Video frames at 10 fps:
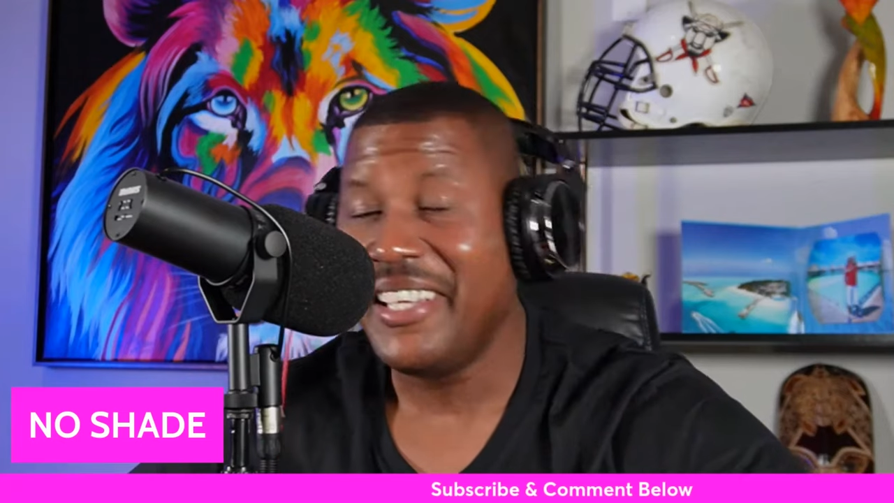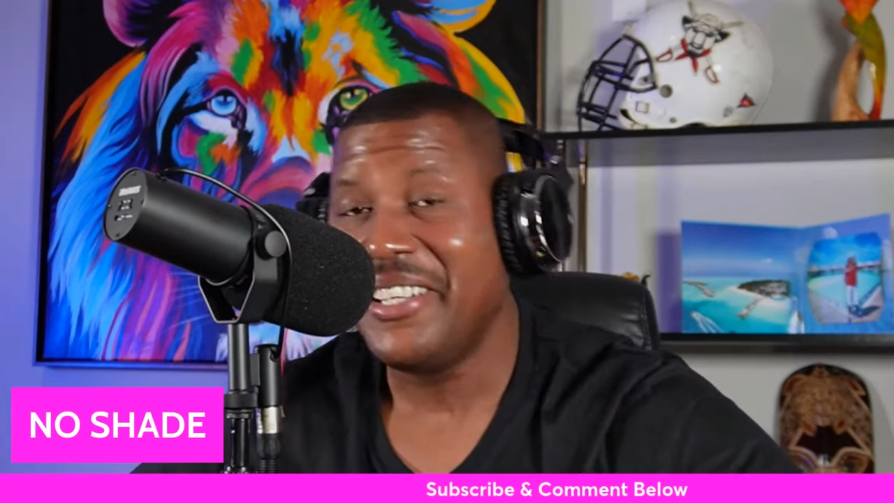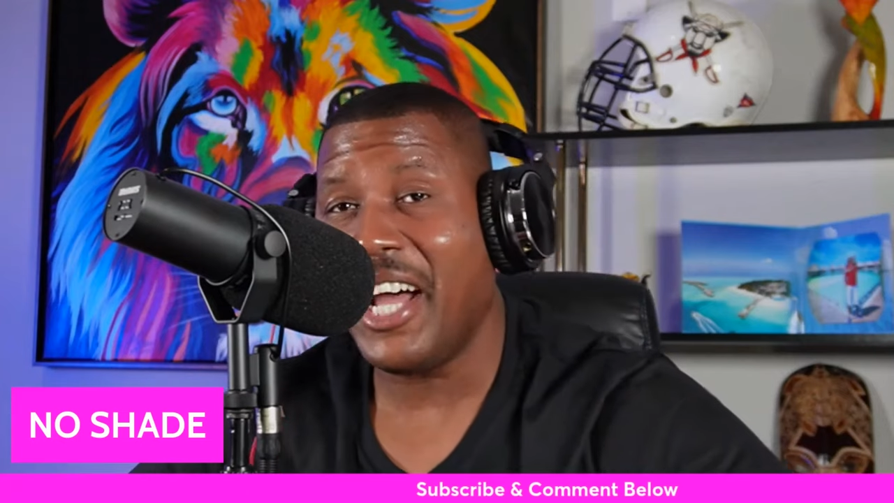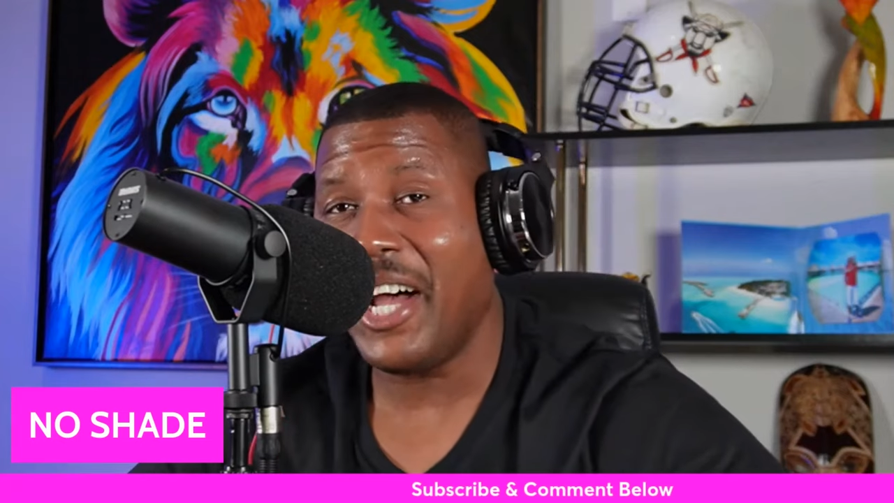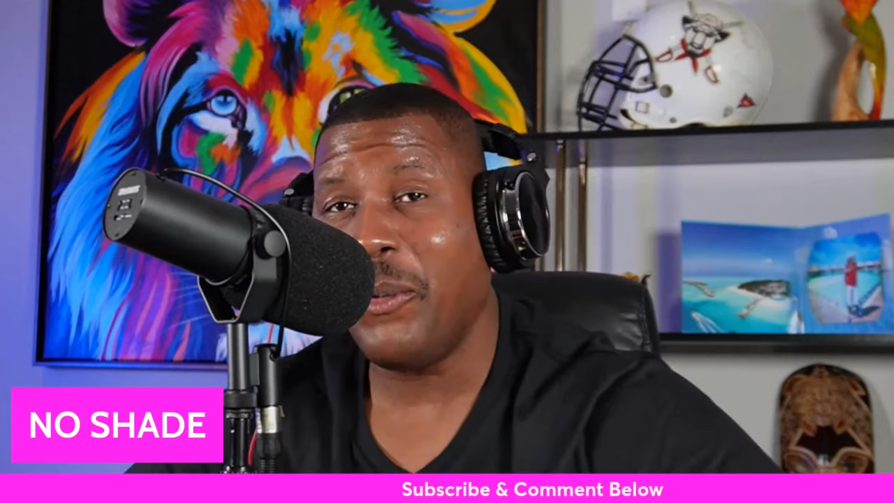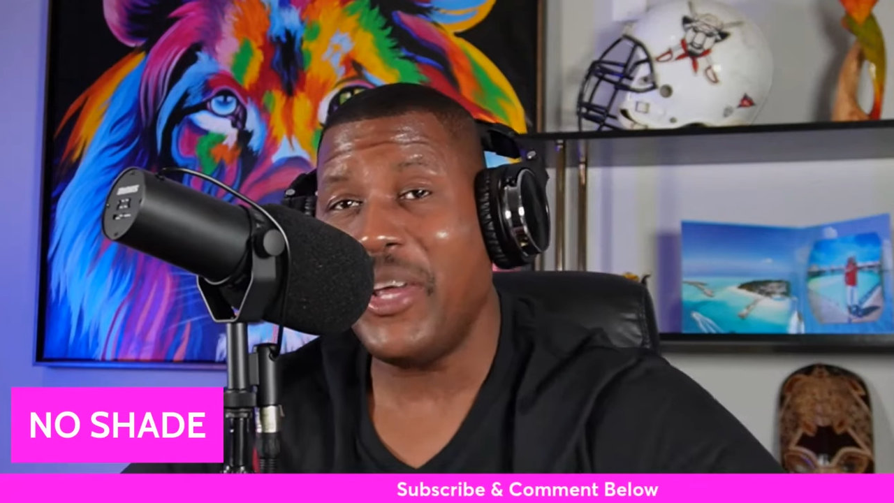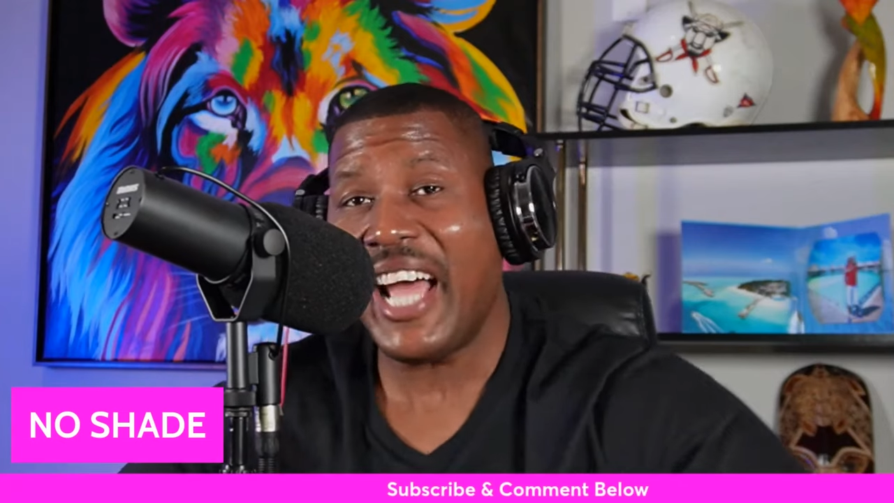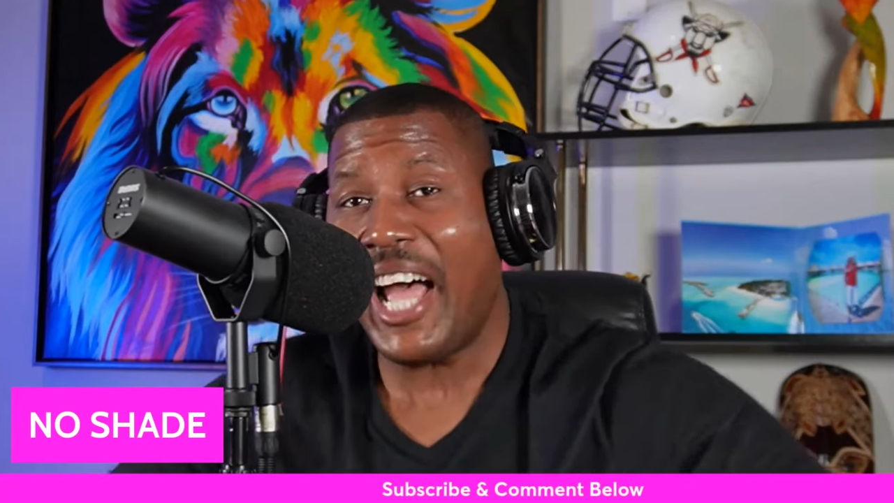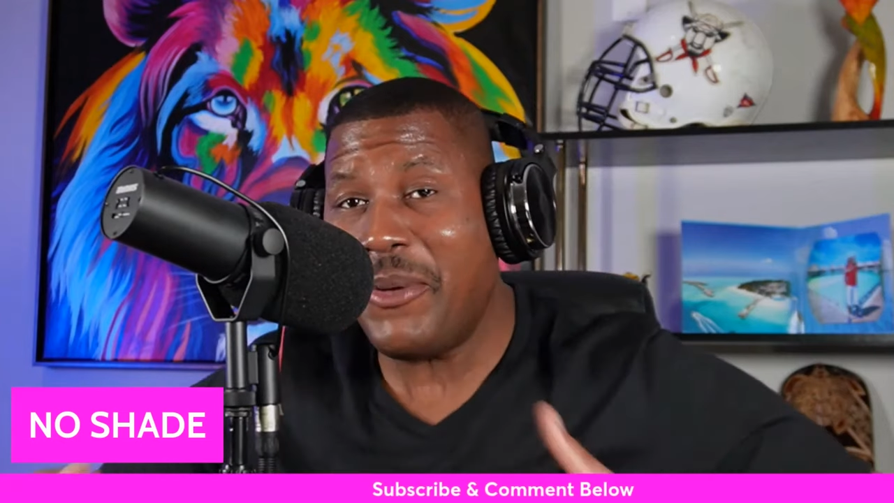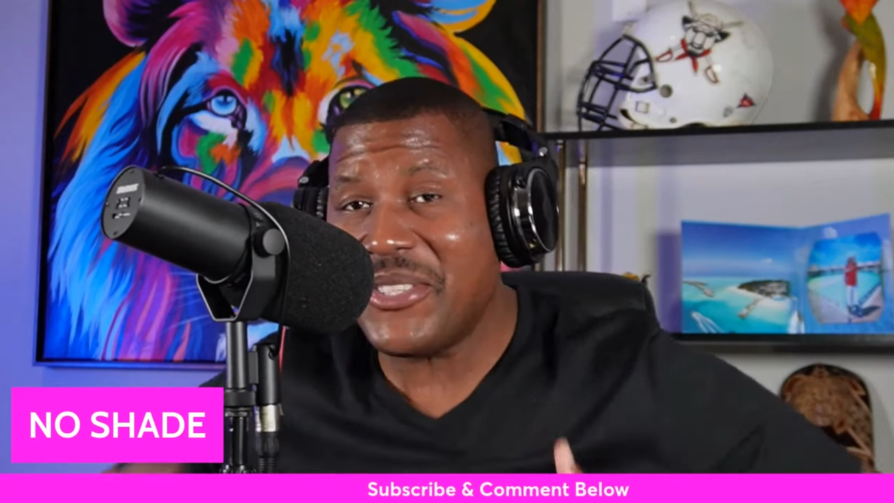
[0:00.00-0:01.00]
Now, when
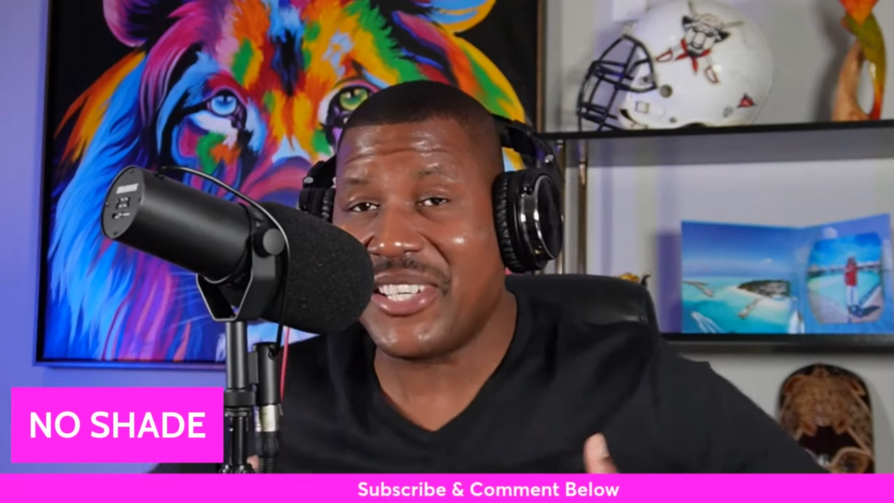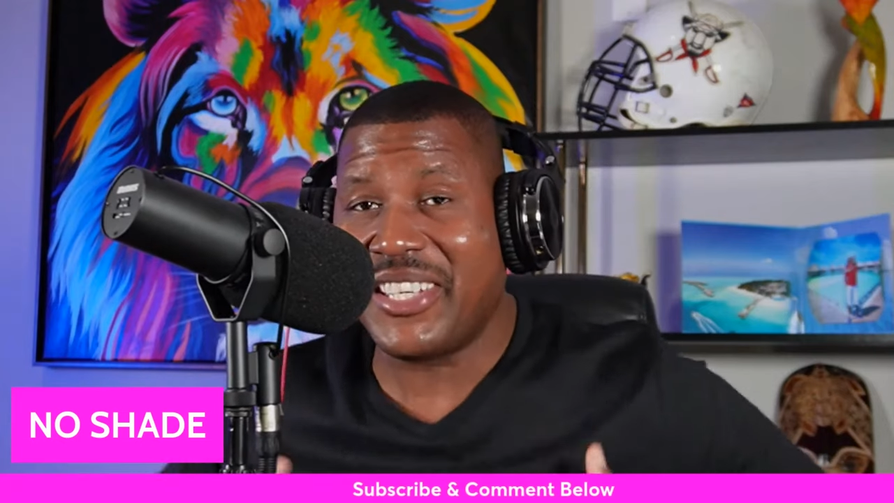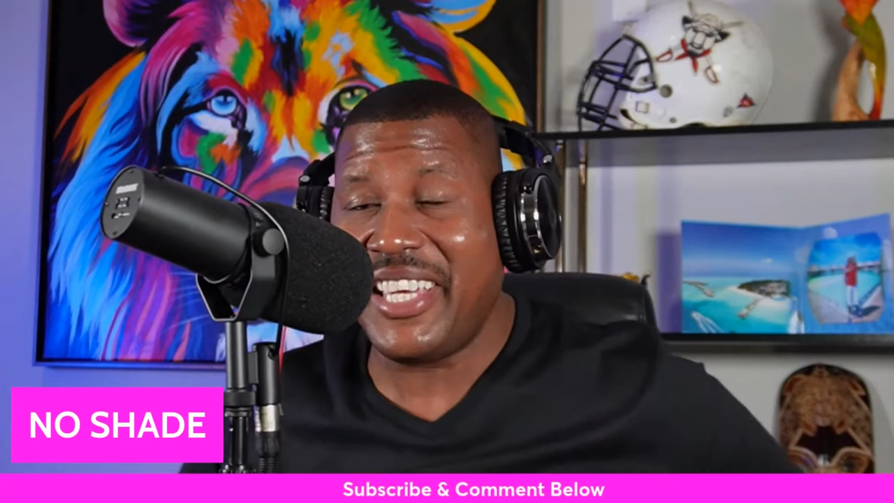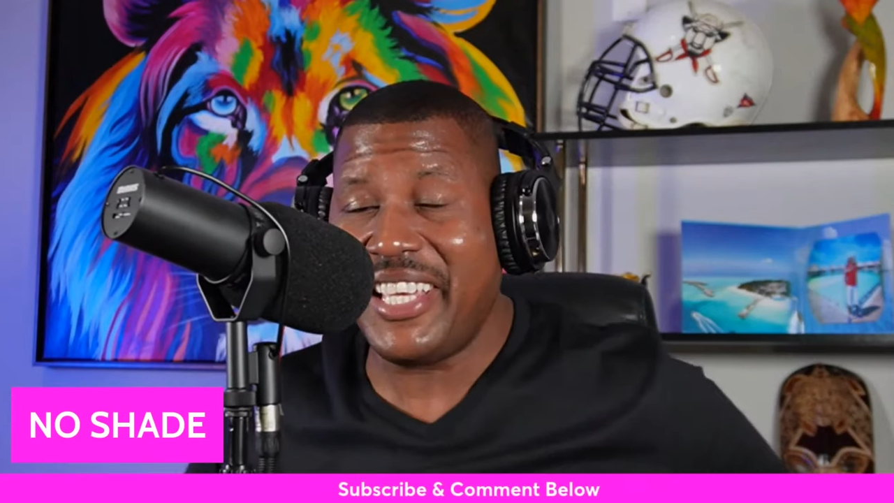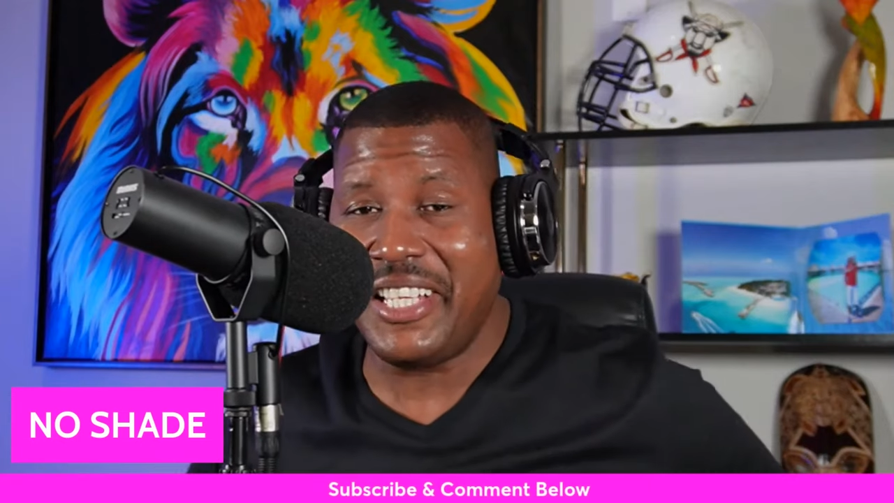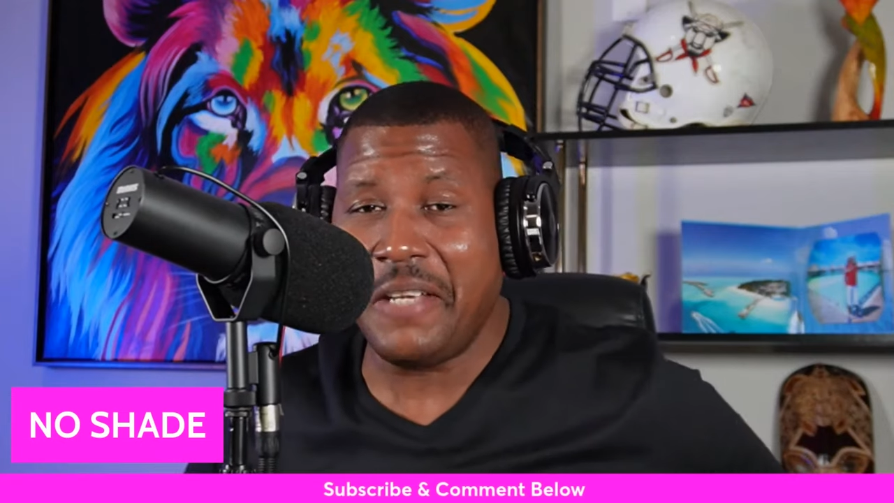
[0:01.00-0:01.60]
I was a kid,